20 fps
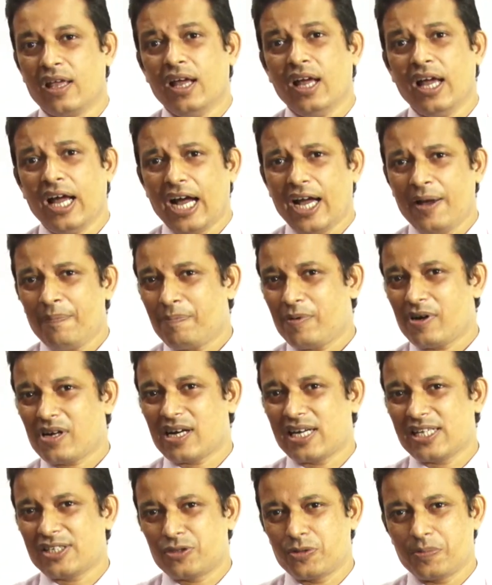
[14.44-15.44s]
I am
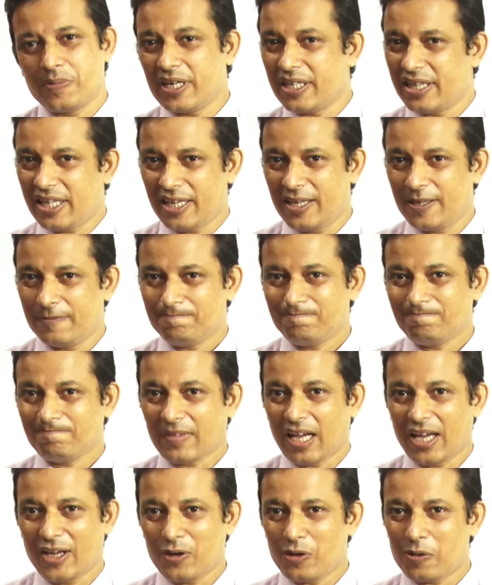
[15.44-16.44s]
Prakash Subedi,
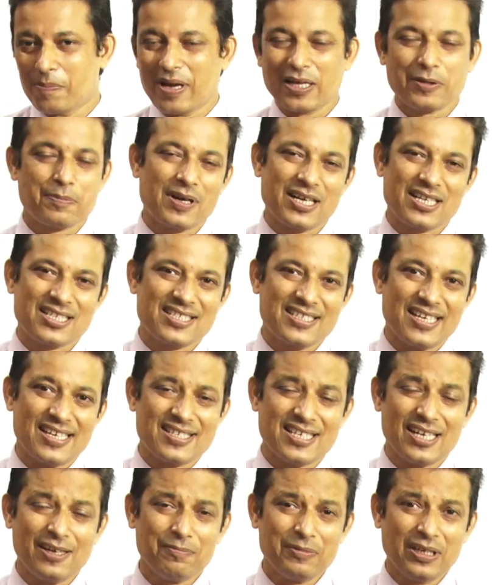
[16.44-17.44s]
your mathematics teacher,
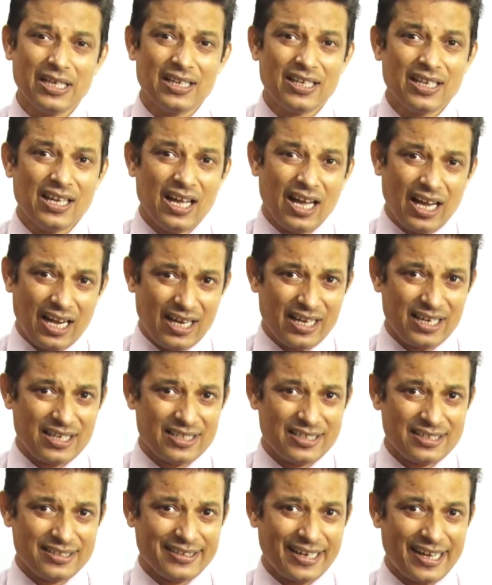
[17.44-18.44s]
and
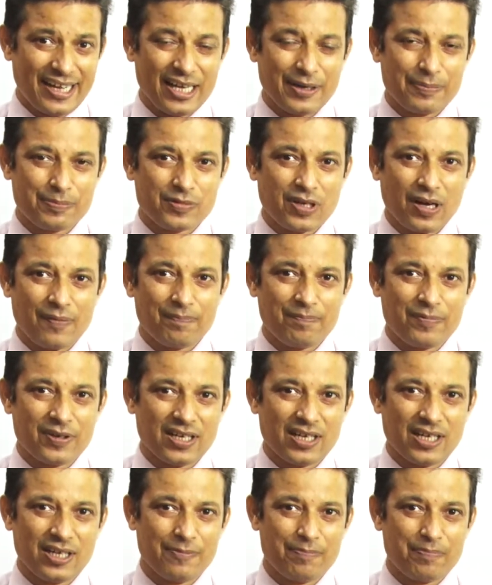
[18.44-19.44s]
I have come
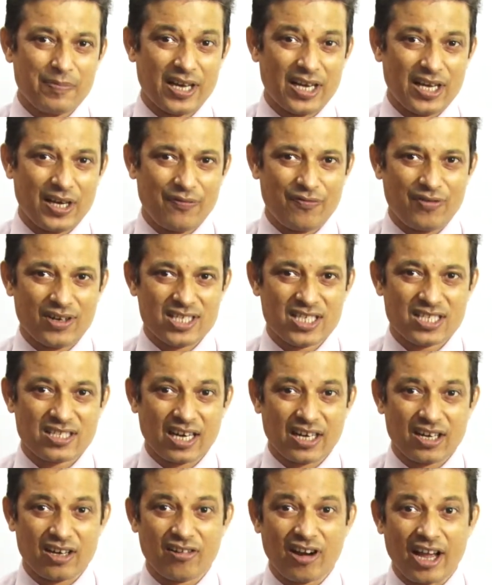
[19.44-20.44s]
for mainly for
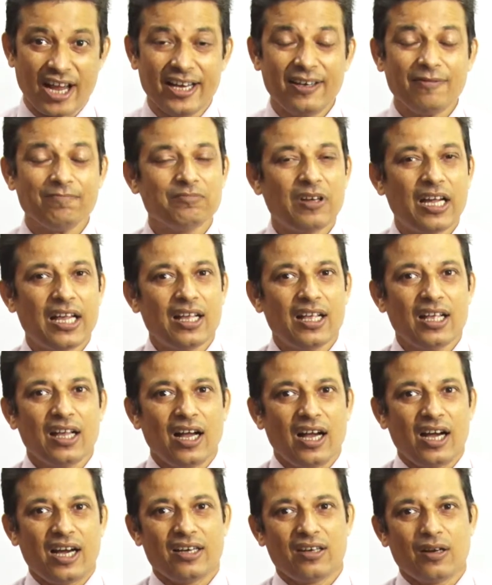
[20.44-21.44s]
standard 9,
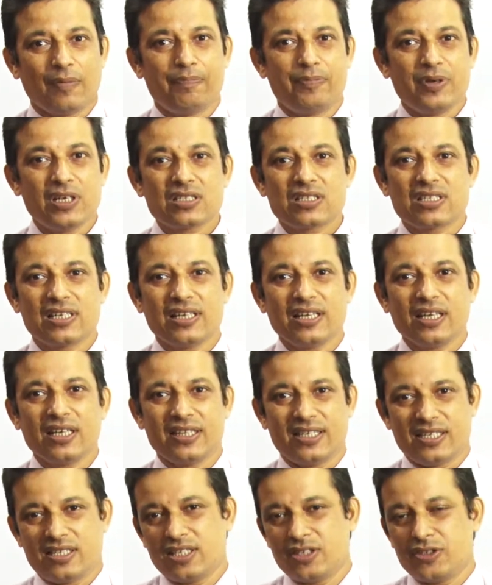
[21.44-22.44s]
and obviously
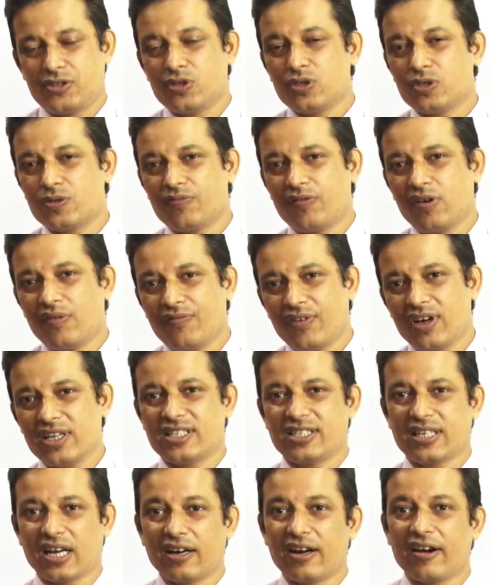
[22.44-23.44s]
this is useful for
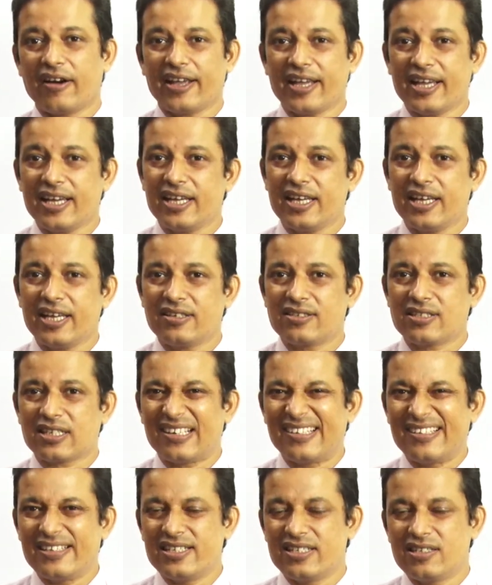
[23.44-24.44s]
standard 8 a
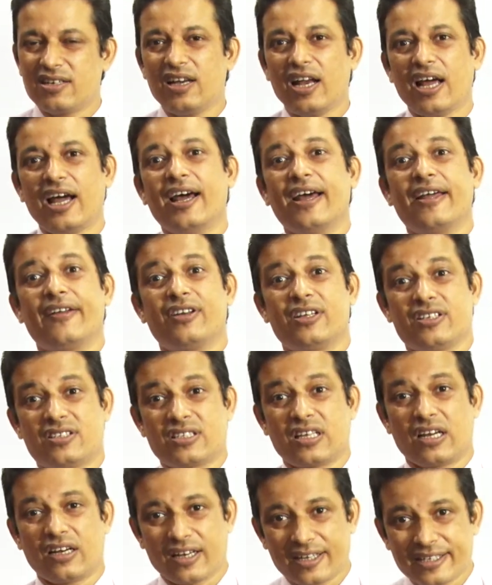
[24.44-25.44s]
little and
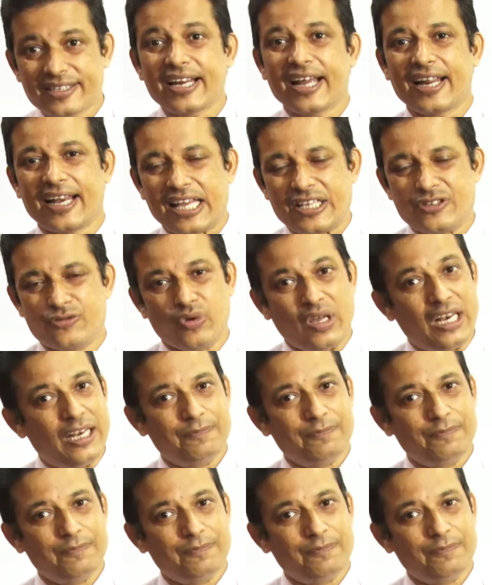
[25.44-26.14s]
standard 10 as well.